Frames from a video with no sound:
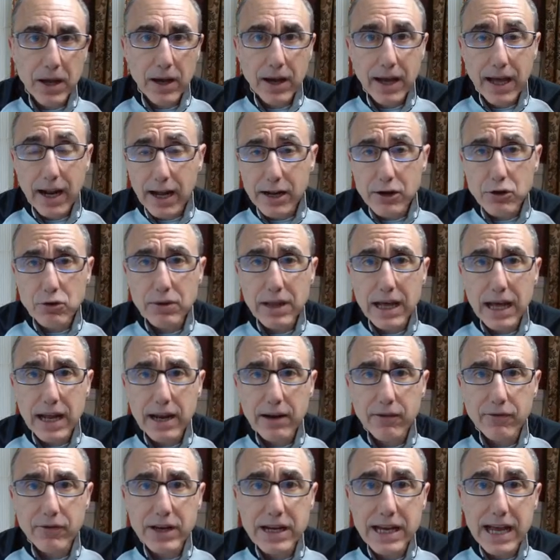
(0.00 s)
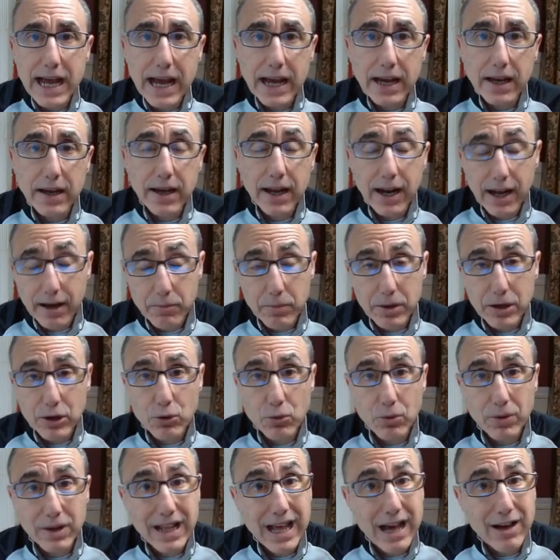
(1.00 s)
And I do that every day, and I've been
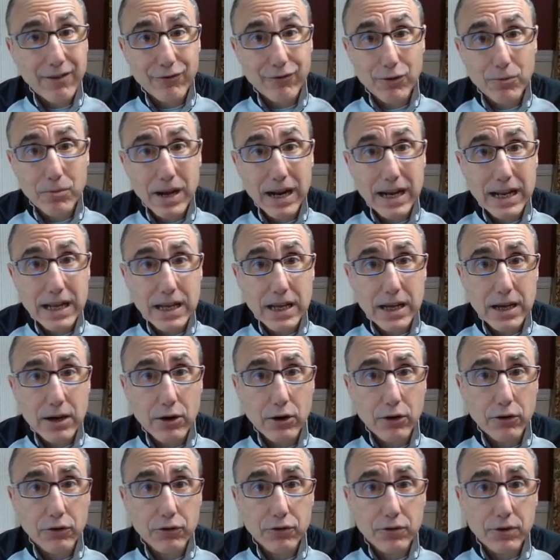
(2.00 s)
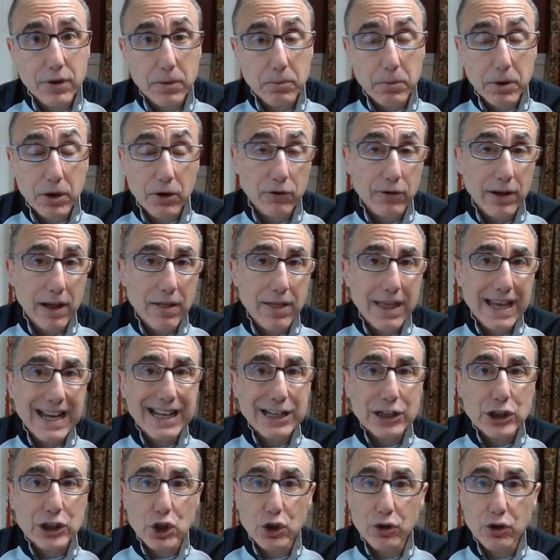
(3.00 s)
doing that for many years because I think
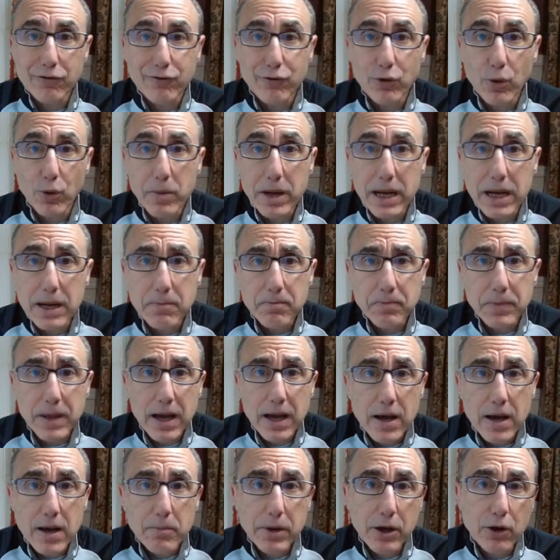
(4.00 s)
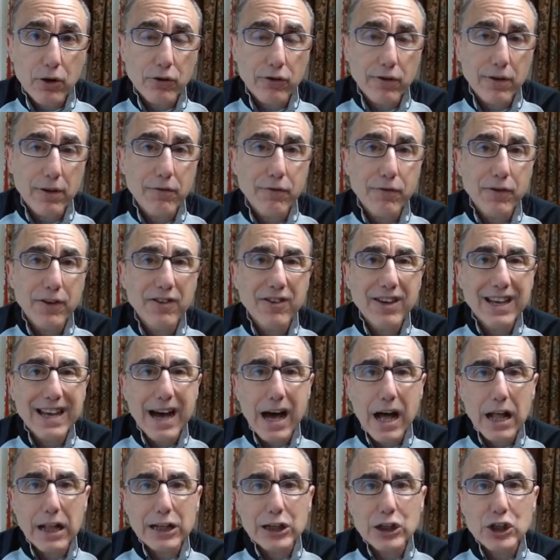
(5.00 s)
it's good for me because of the
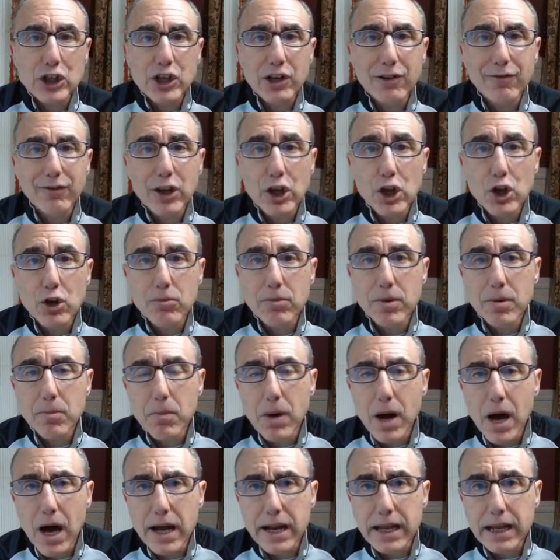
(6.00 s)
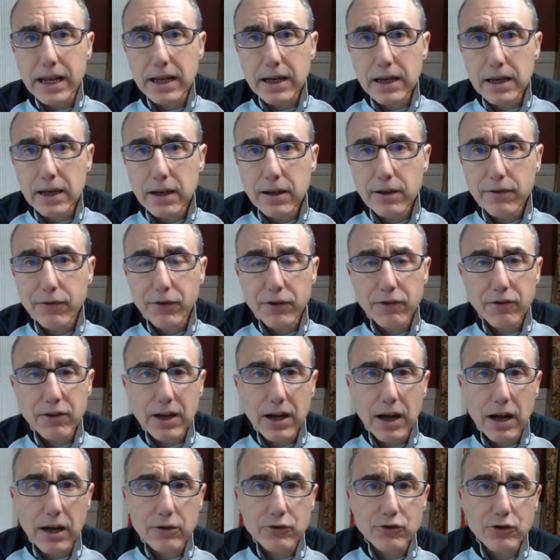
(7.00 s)
physiology of the human body. The
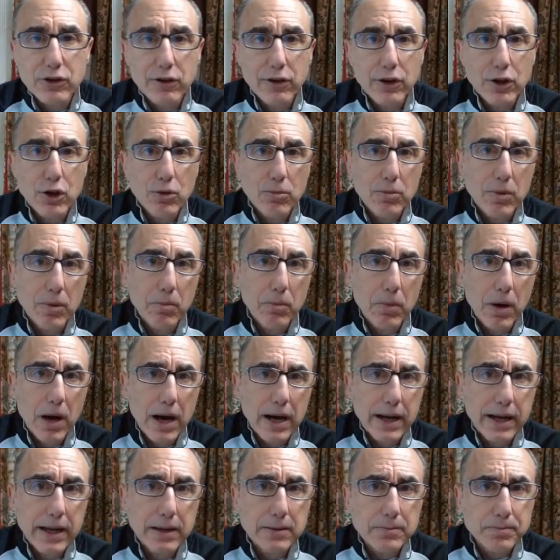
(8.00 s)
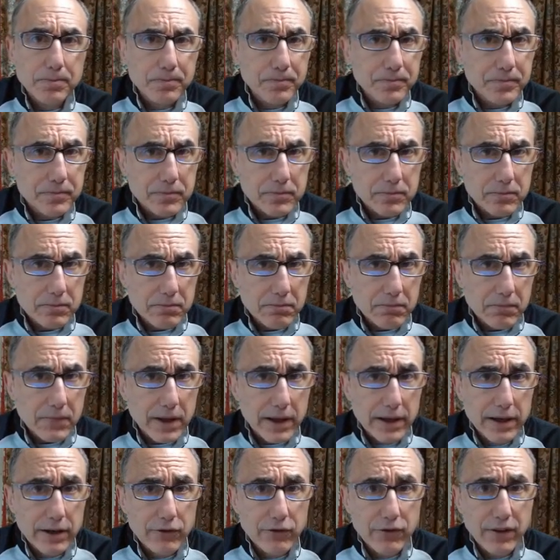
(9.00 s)
physiology of the human body
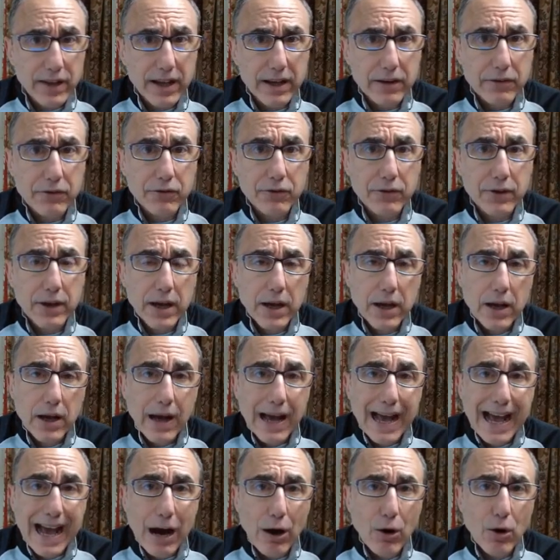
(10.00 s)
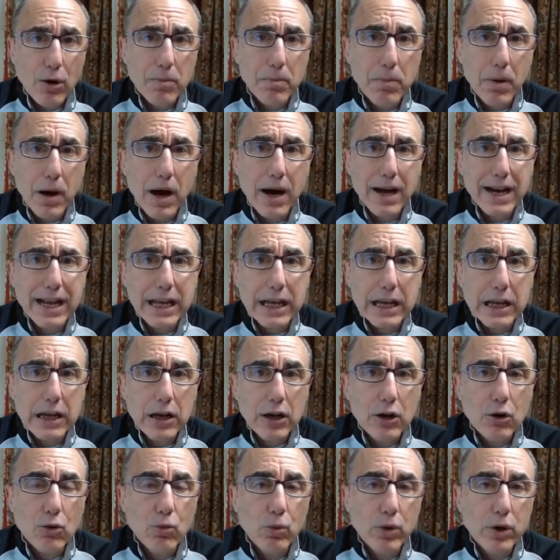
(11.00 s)
is this. Our body
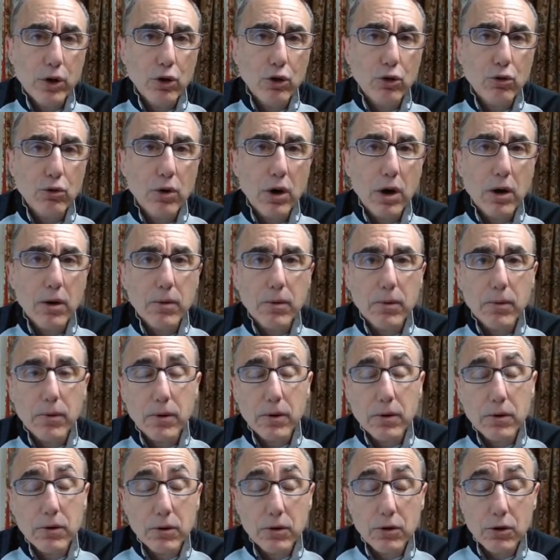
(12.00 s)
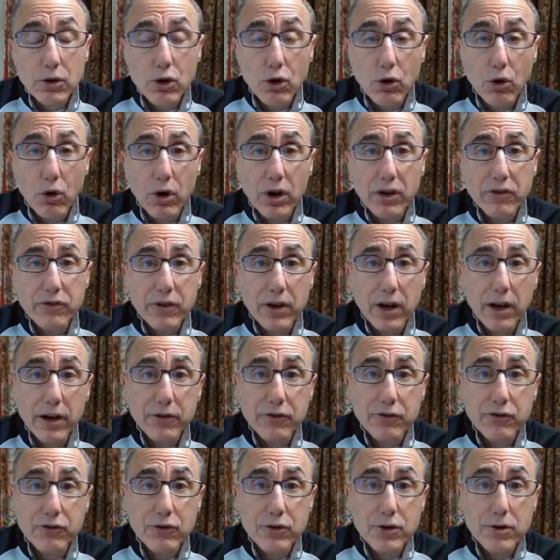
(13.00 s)
will cause
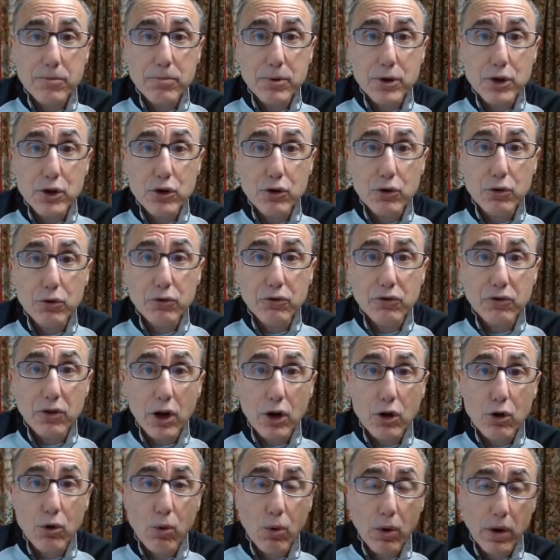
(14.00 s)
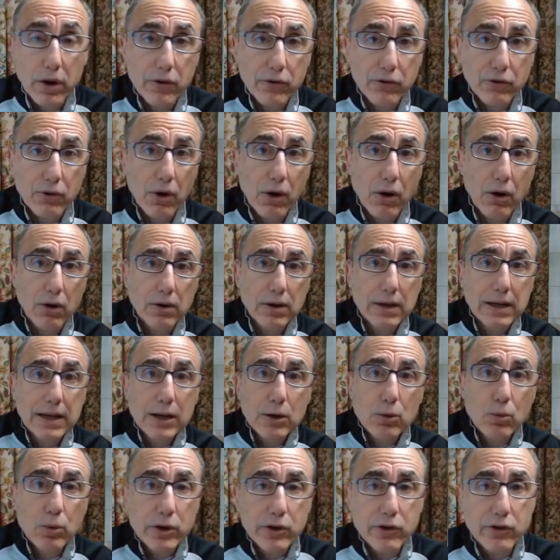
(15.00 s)
us to produce cortisol,
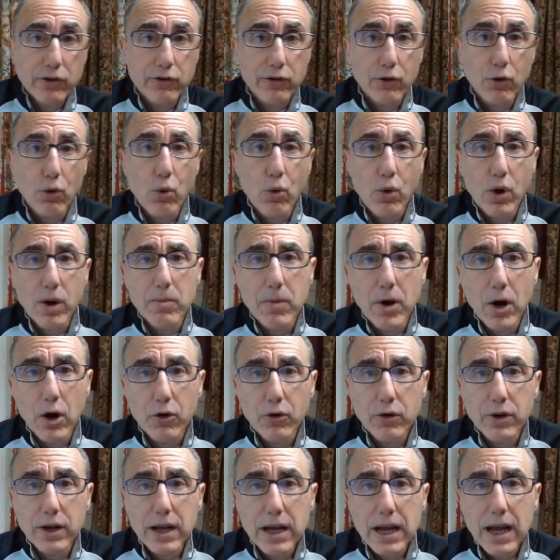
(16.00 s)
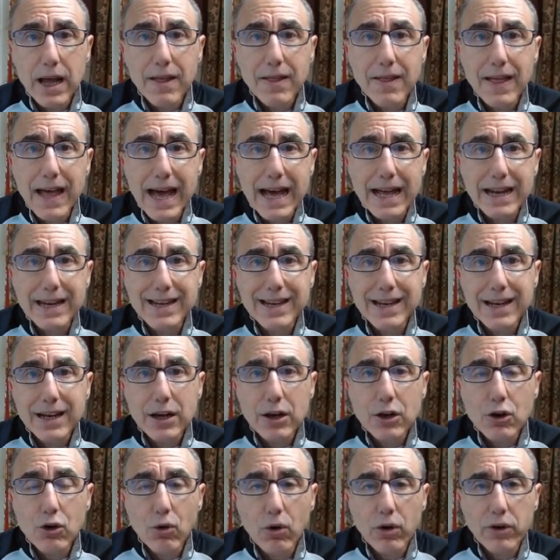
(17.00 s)
which is a hormone that
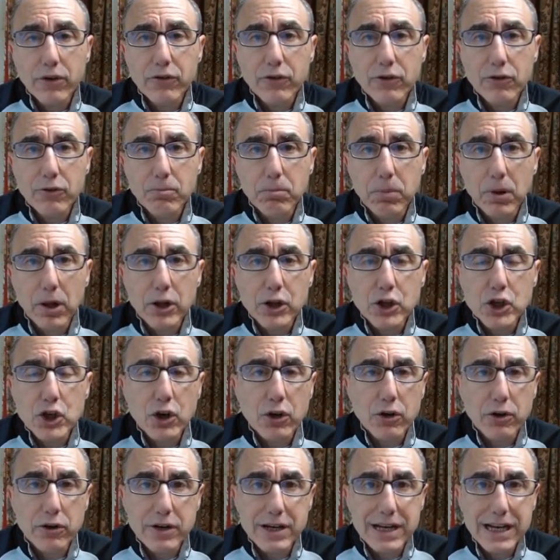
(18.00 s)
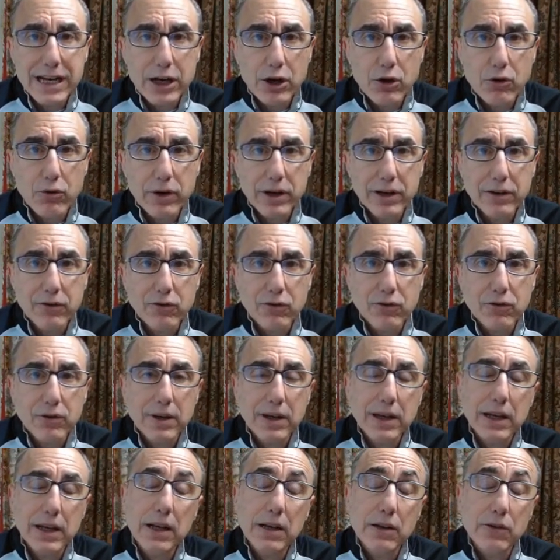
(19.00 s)
causes blood sugar to increase.
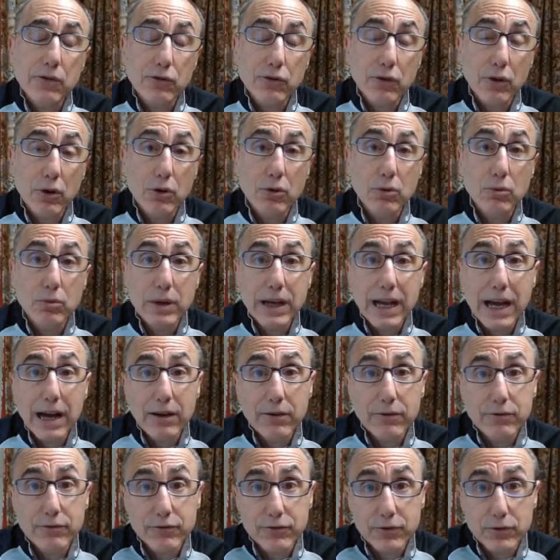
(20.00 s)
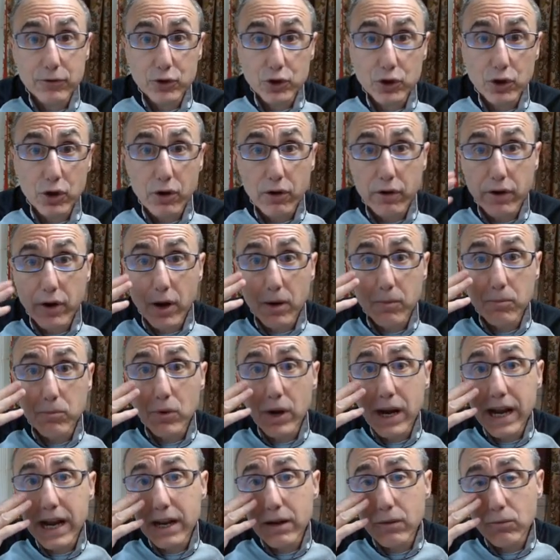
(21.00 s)
So we have sugar in our
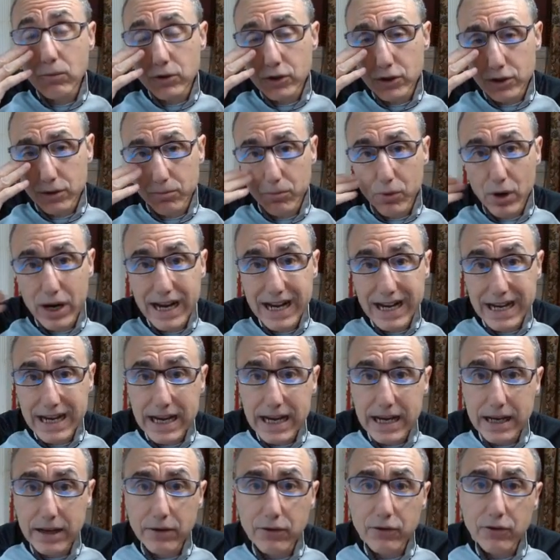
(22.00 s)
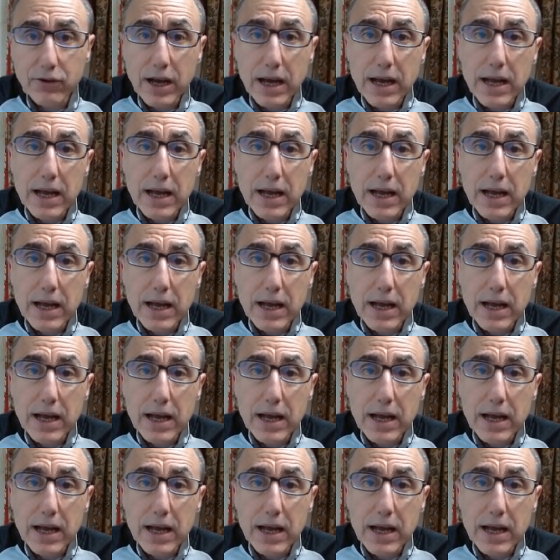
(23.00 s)
brain, which the brain needs.